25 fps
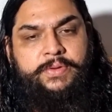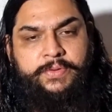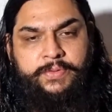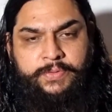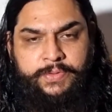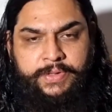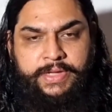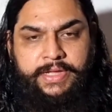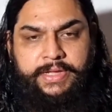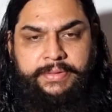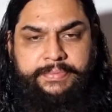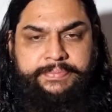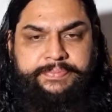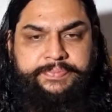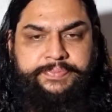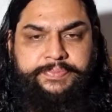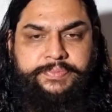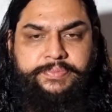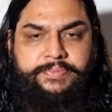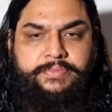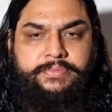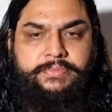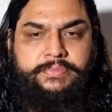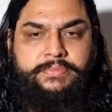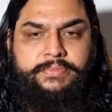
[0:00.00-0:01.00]
Okay?
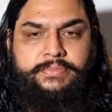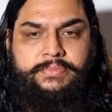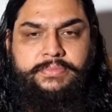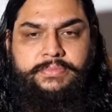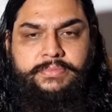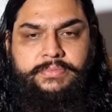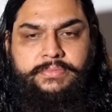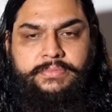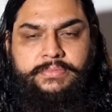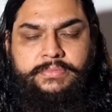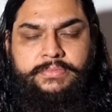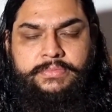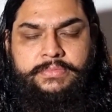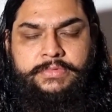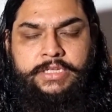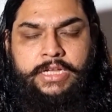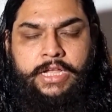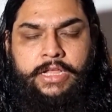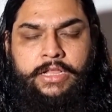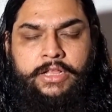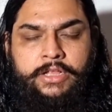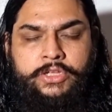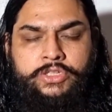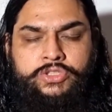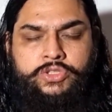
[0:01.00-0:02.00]

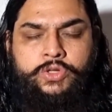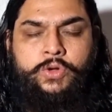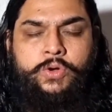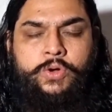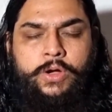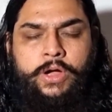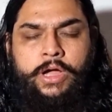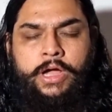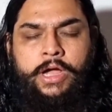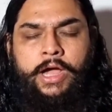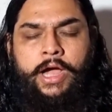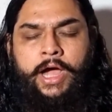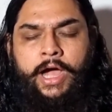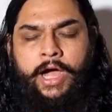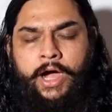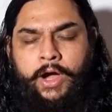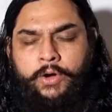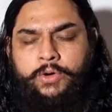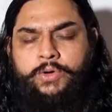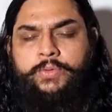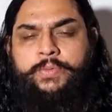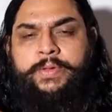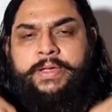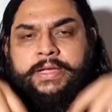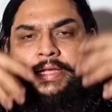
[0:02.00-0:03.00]
So,
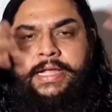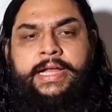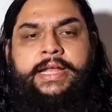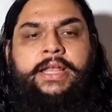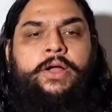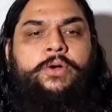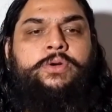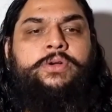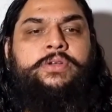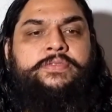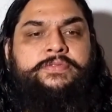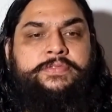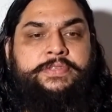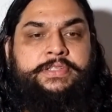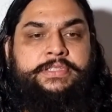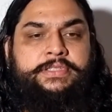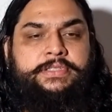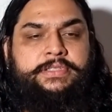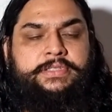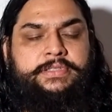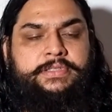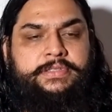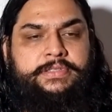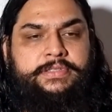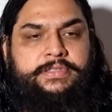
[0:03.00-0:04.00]
how do we get out of
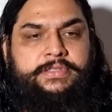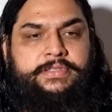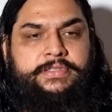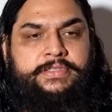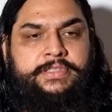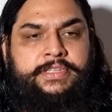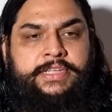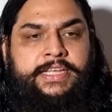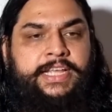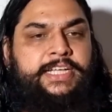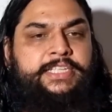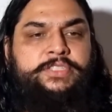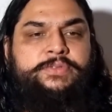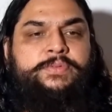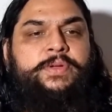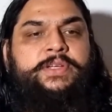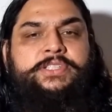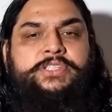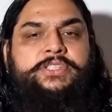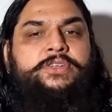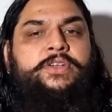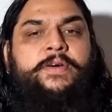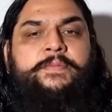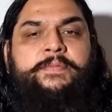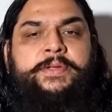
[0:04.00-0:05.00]
this? The next
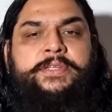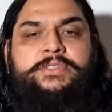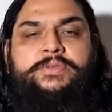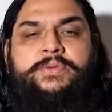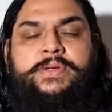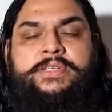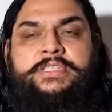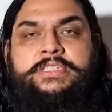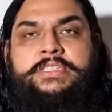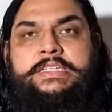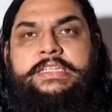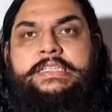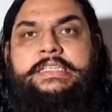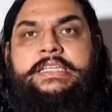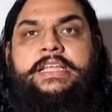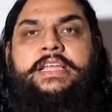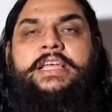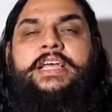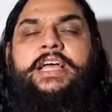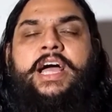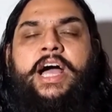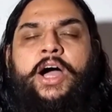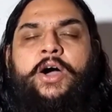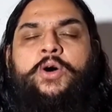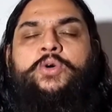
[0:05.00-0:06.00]
question, obvious question is,
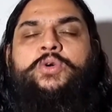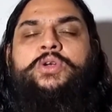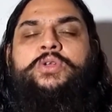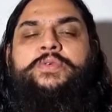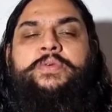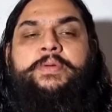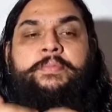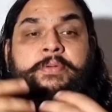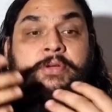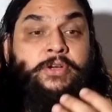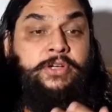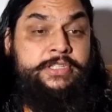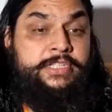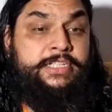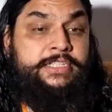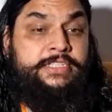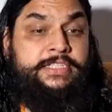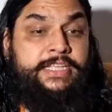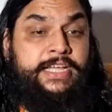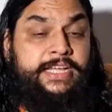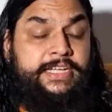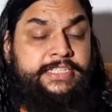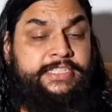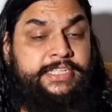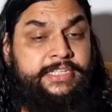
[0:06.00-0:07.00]
how do we, because he's
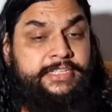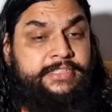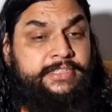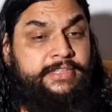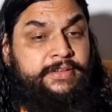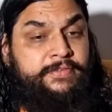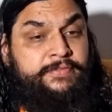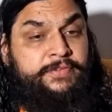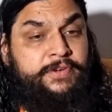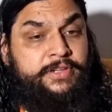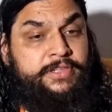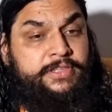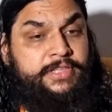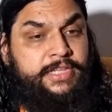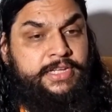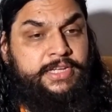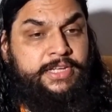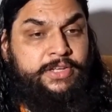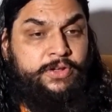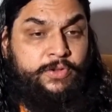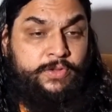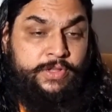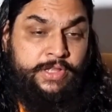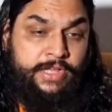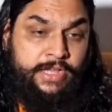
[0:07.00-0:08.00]
saying Chitta Vritti
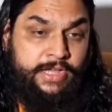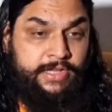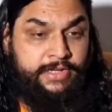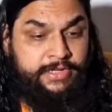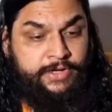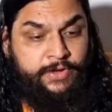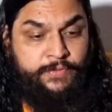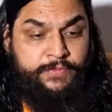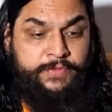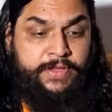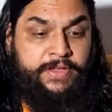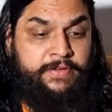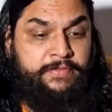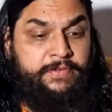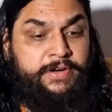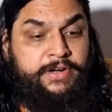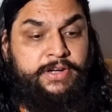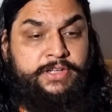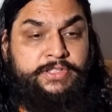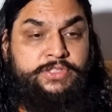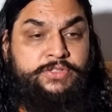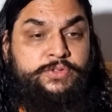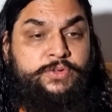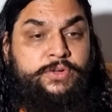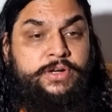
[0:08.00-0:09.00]
nirodha. Now we have
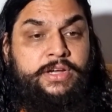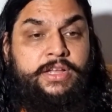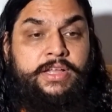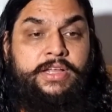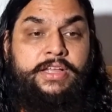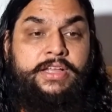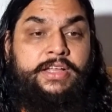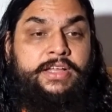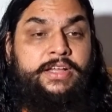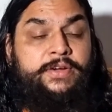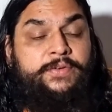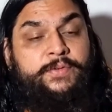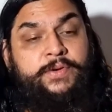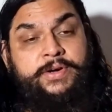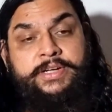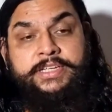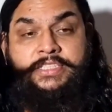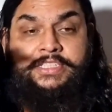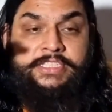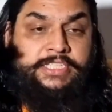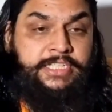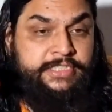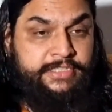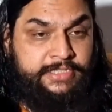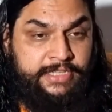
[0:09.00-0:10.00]
understood what is
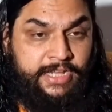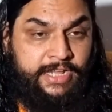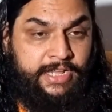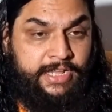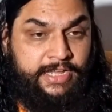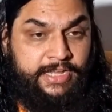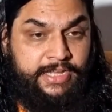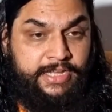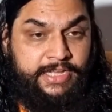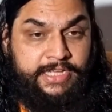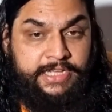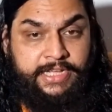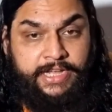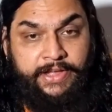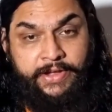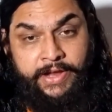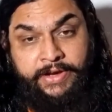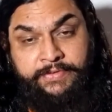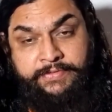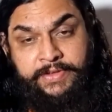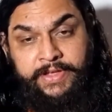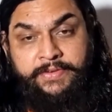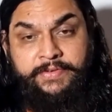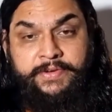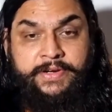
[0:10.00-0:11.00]
Chitta
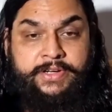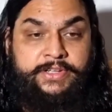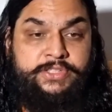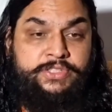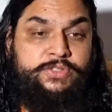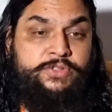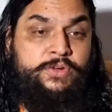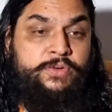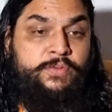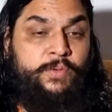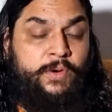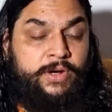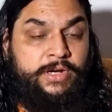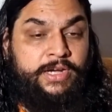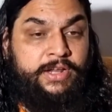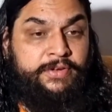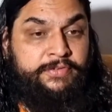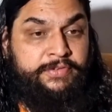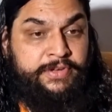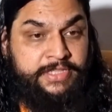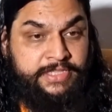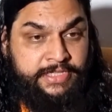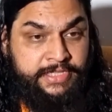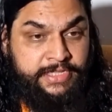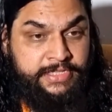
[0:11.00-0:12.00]
and we have understood what are
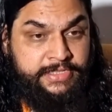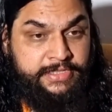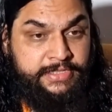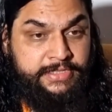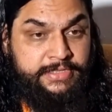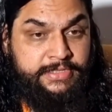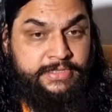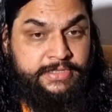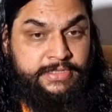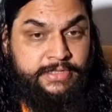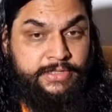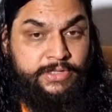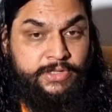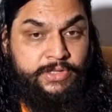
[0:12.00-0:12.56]
Vrittis.